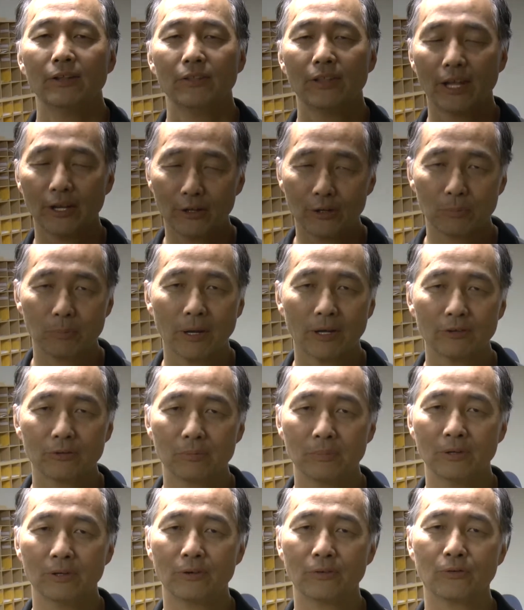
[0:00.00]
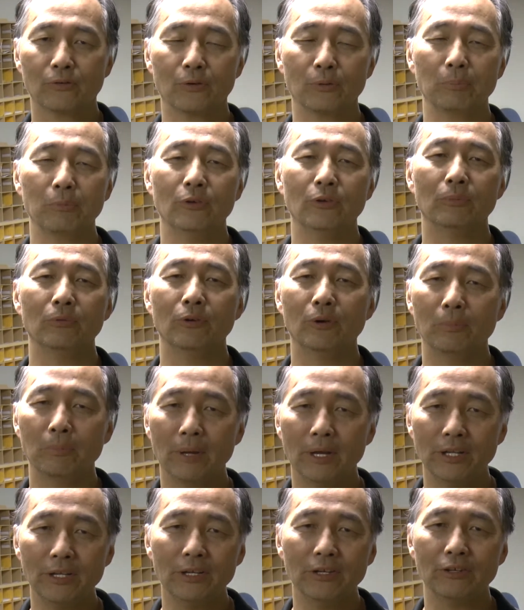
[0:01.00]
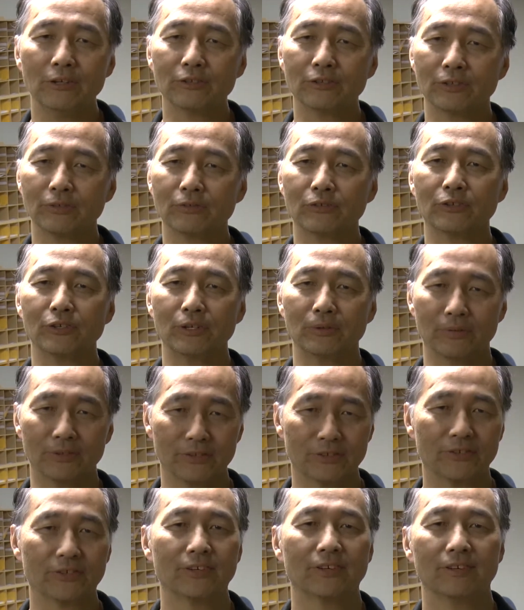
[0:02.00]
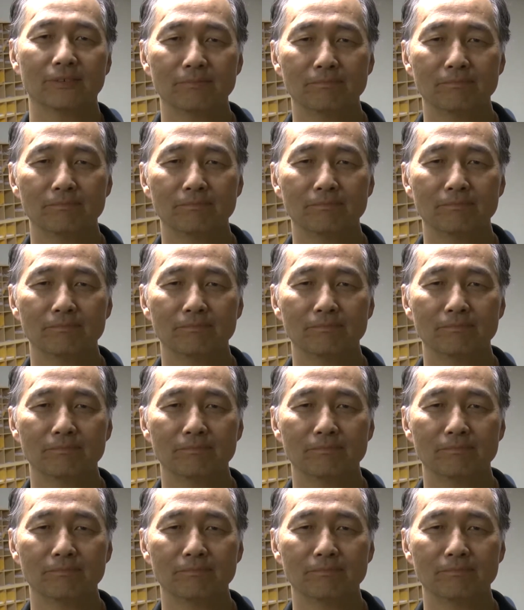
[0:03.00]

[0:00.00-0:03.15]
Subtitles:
Thank you, Pastor Miller, for your many years of service.